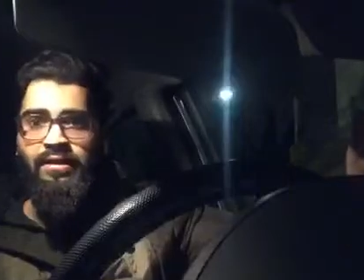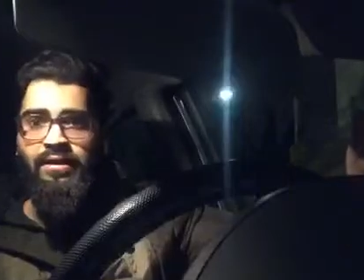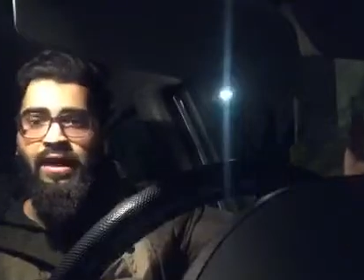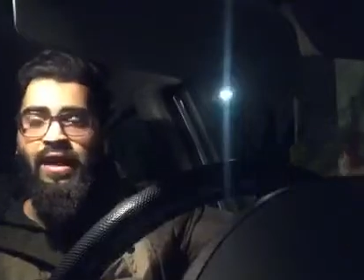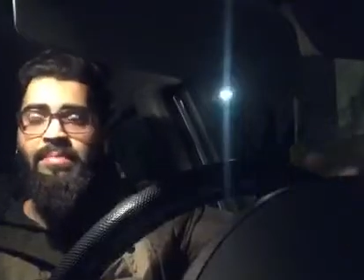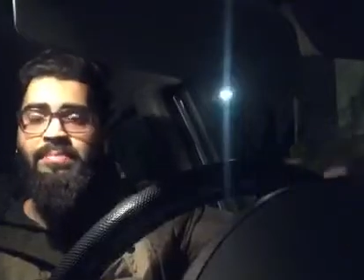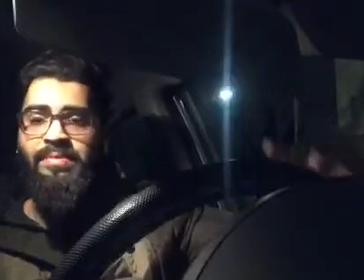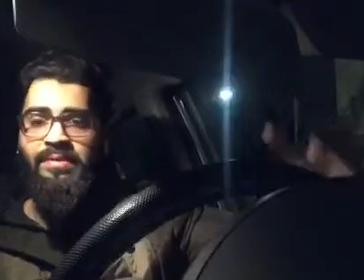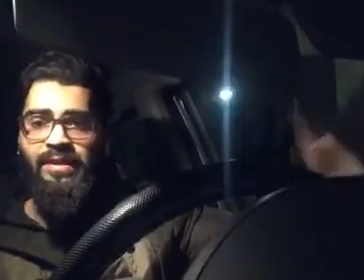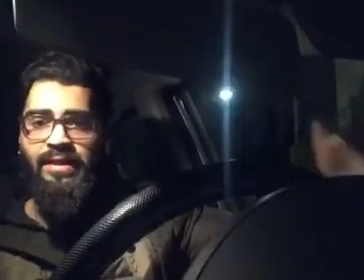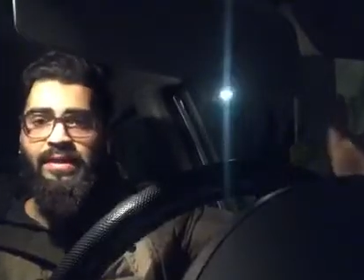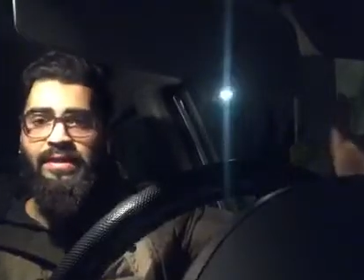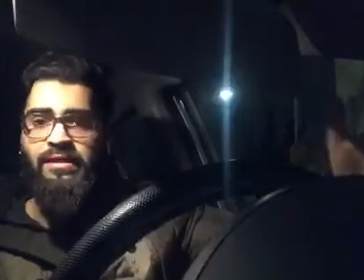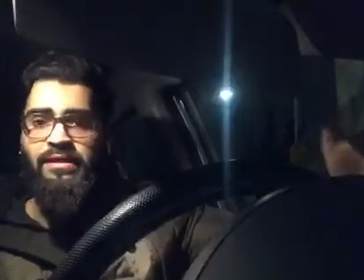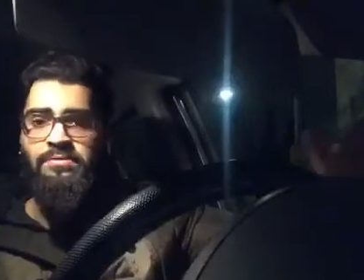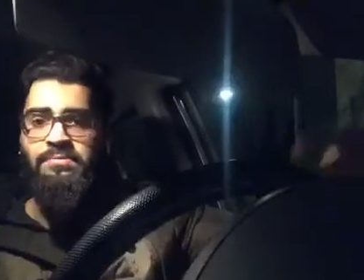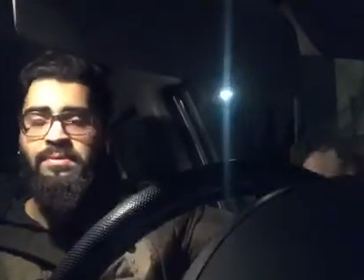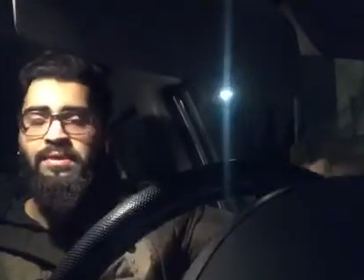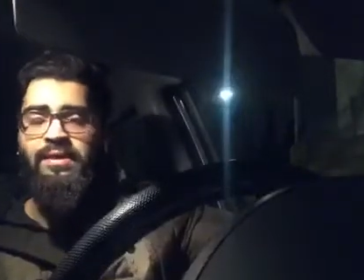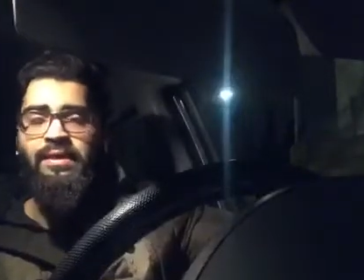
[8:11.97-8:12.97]

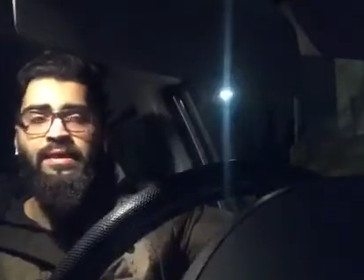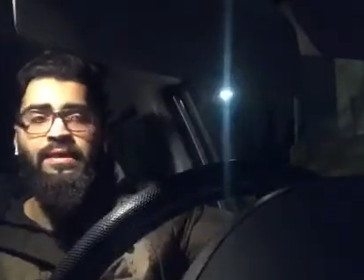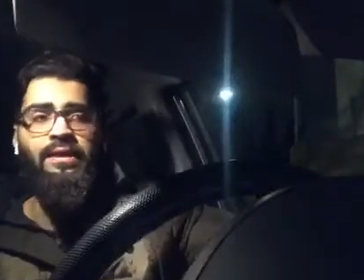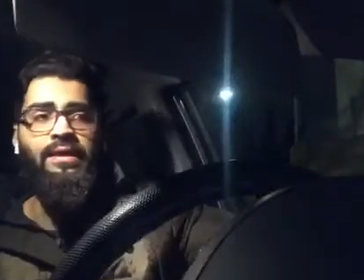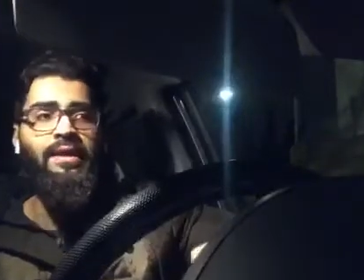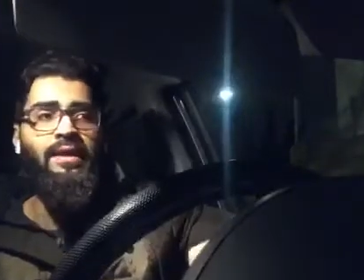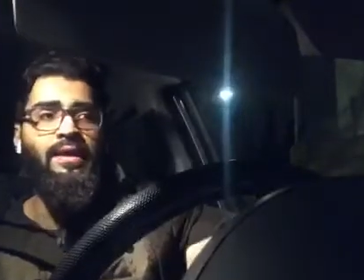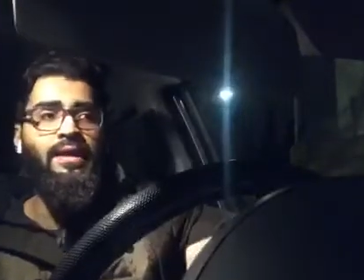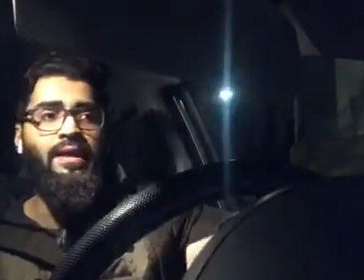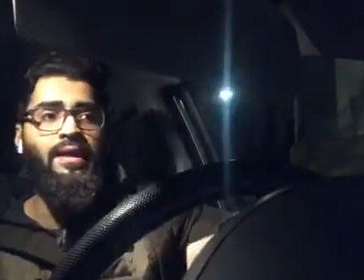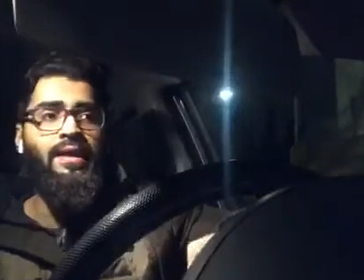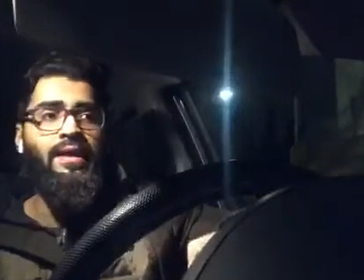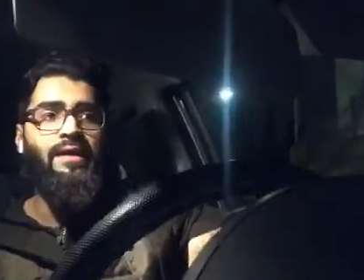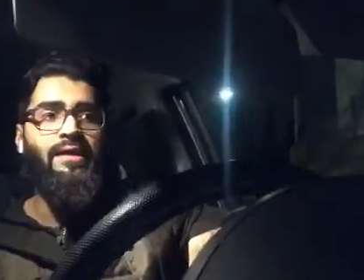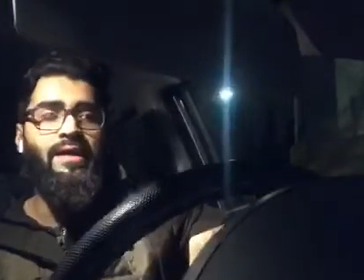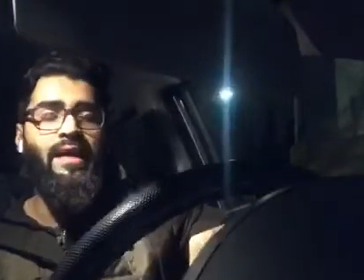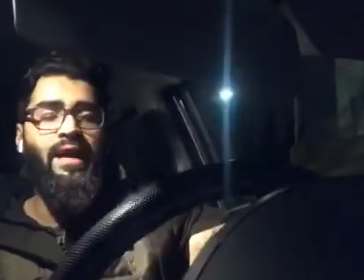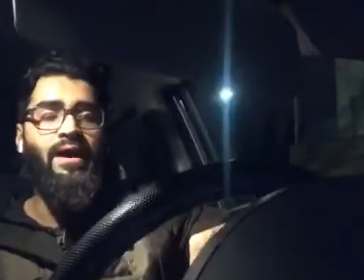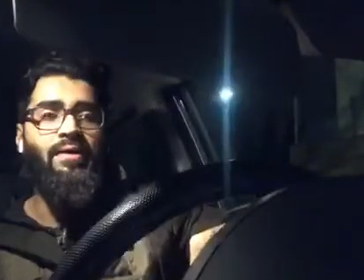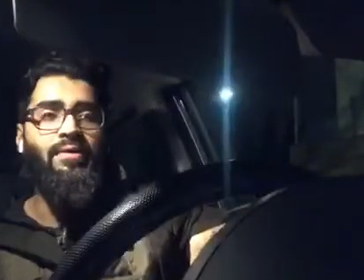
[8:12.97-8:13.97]
Hypothetically speaking.
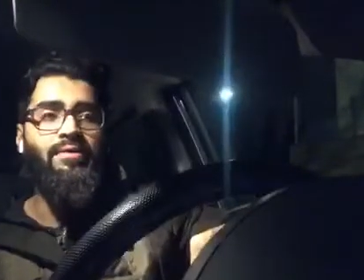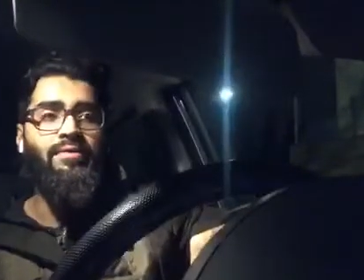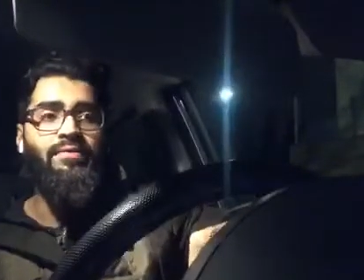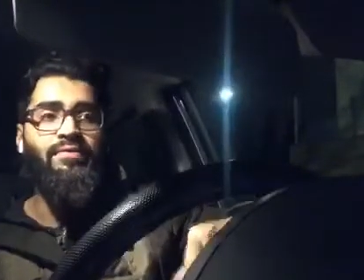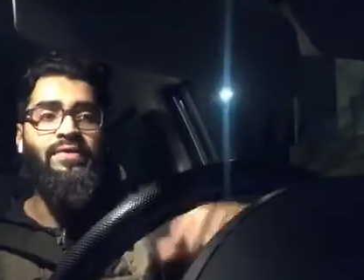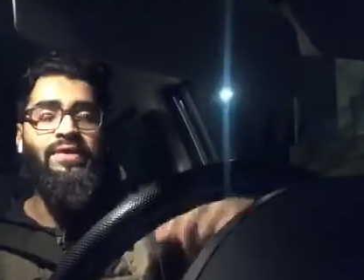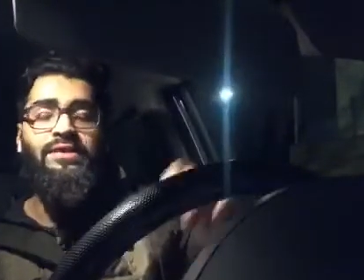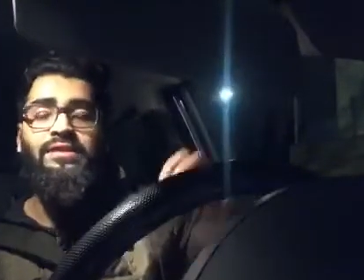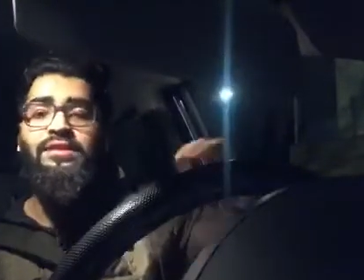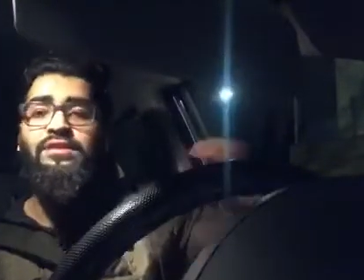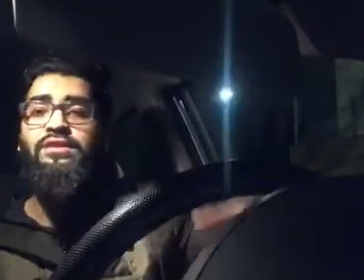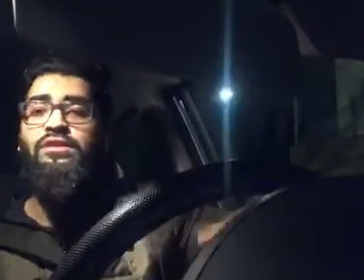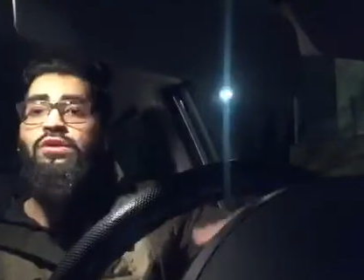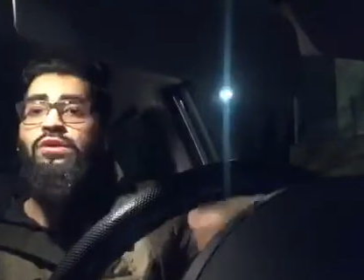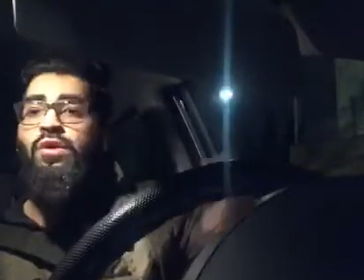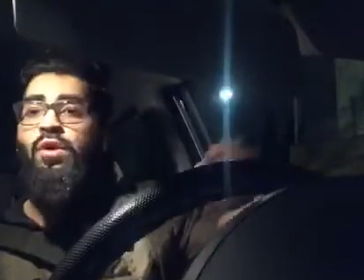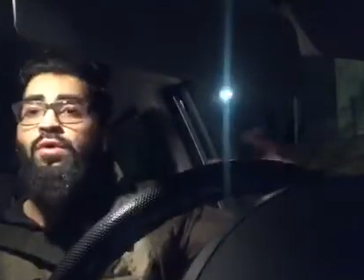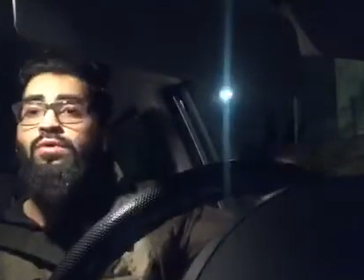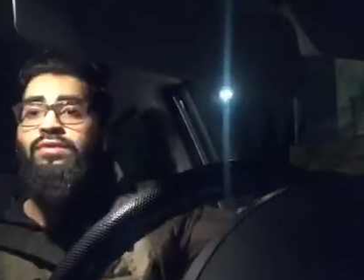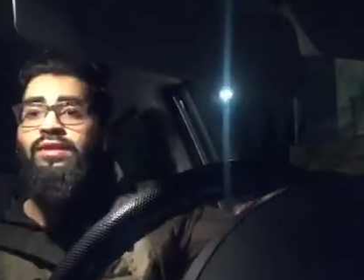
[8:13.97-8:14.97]
Now, this is a
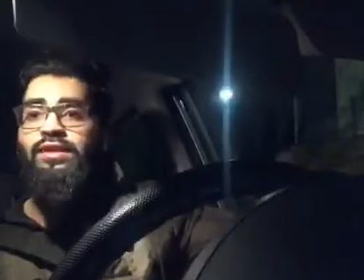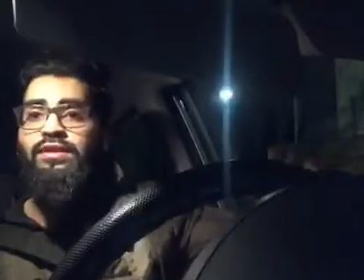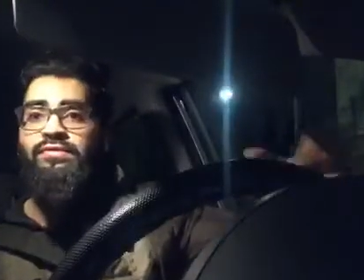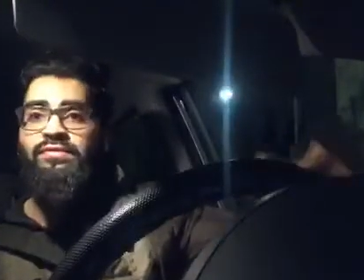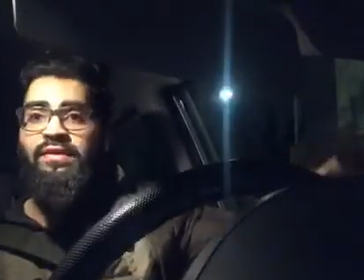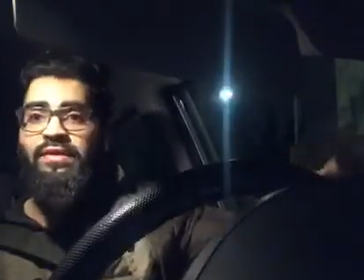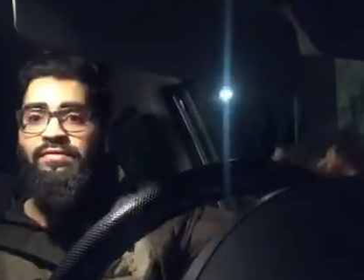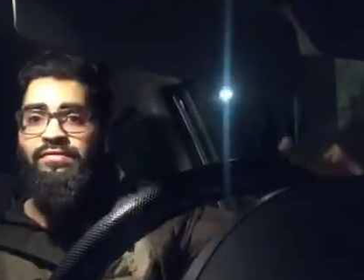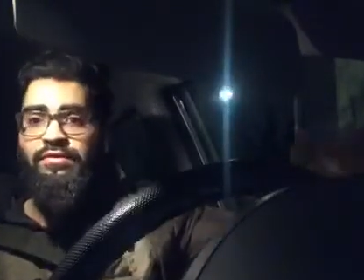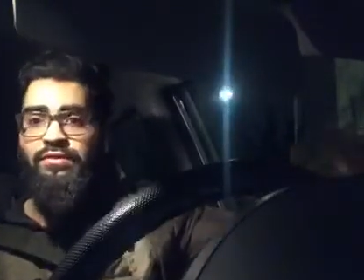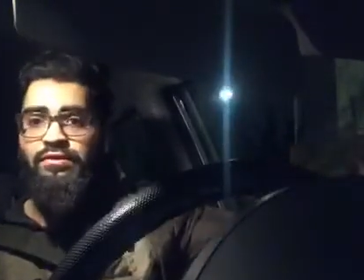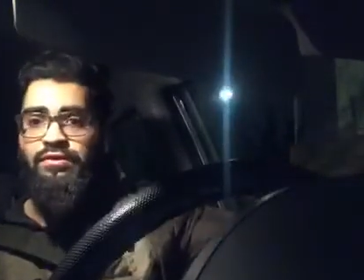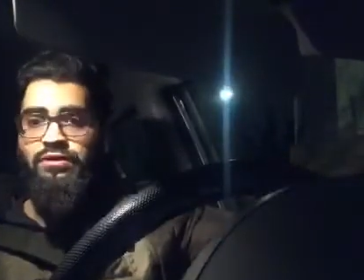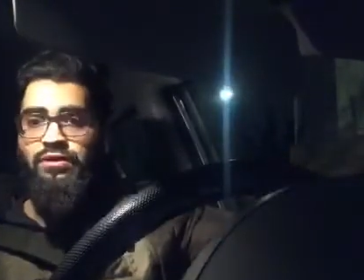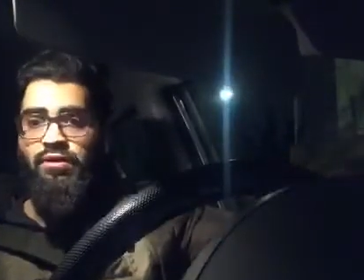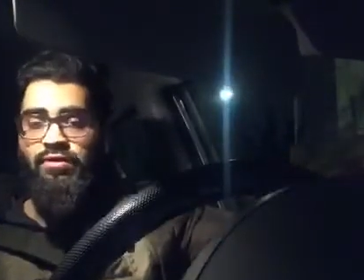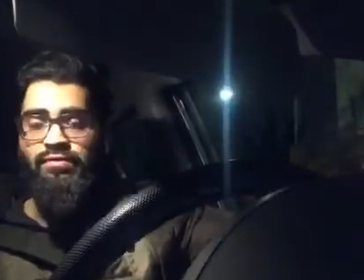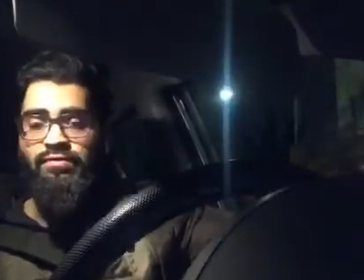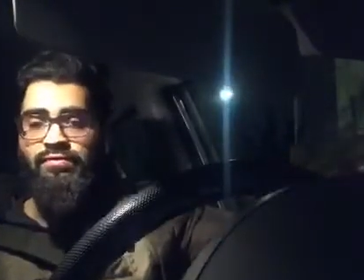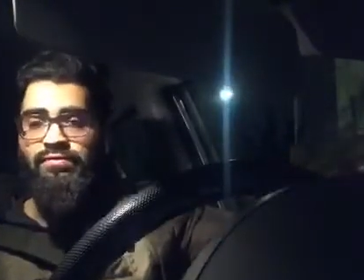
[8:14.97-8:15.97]
goal that you've given
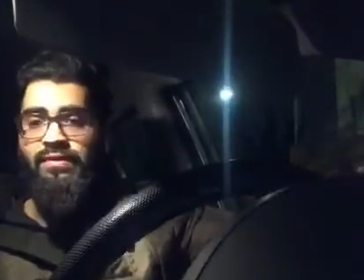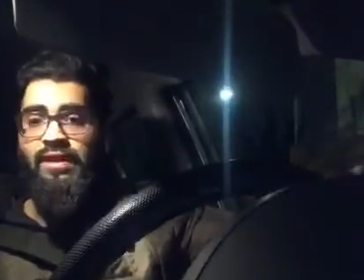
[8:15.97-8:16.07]
yourself.